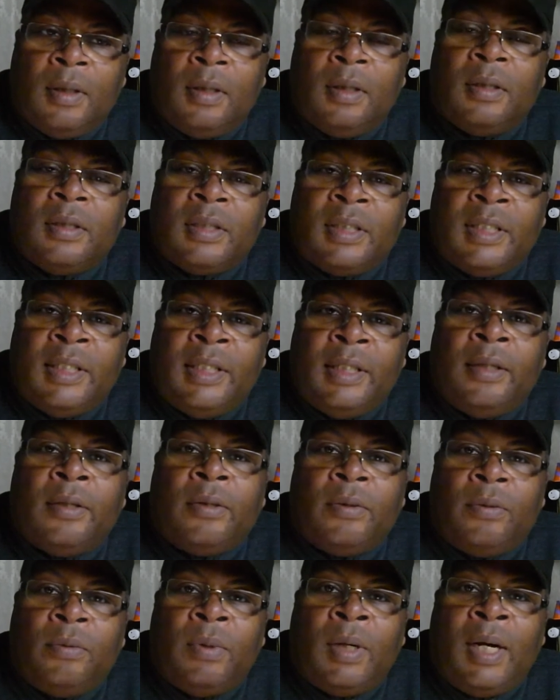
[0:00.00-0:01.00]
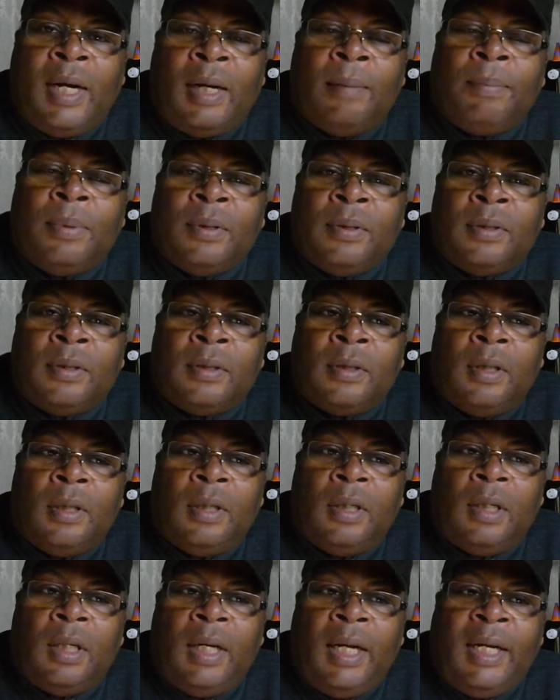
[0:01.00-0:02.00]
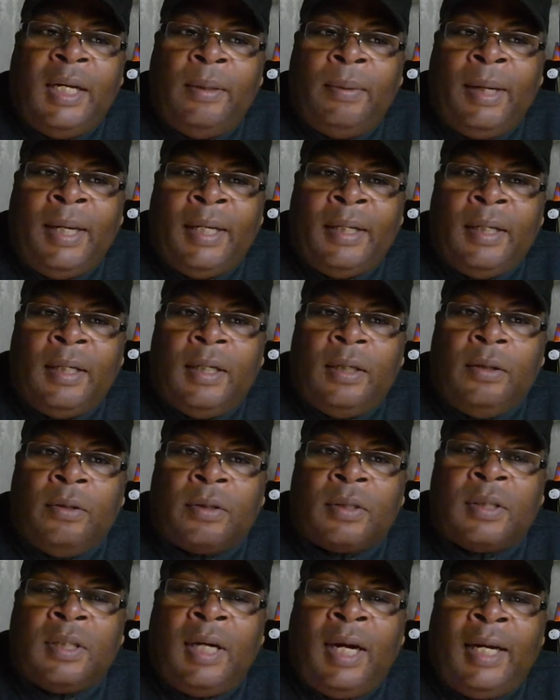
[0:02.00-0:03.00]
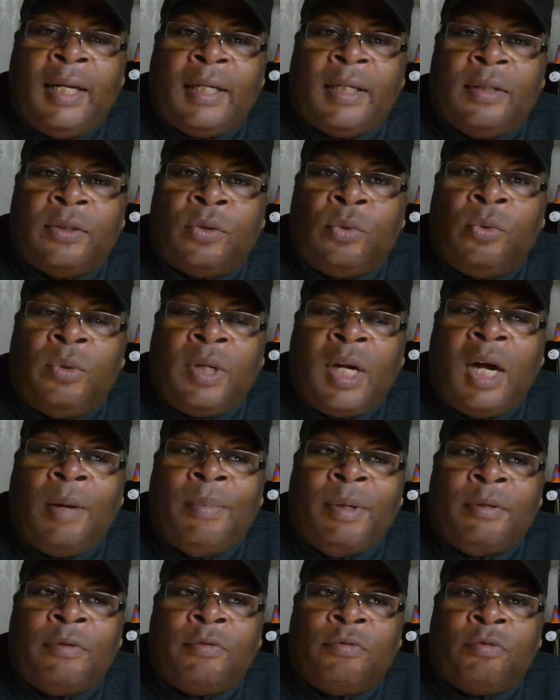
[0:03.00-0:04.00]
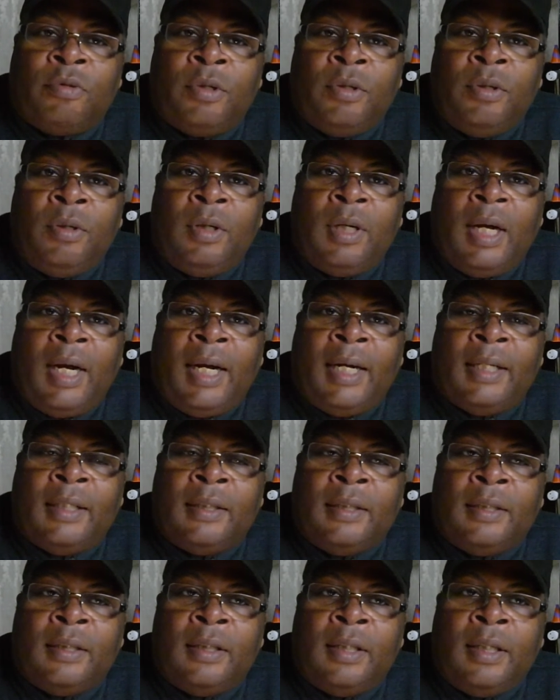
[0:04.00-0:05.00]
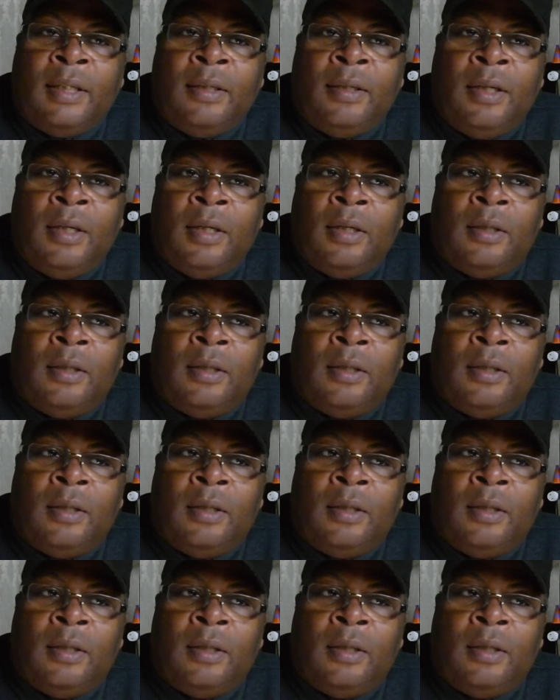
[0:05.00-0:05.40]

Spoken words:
see what happens. Anyway, looks like it's all coming through, and you know,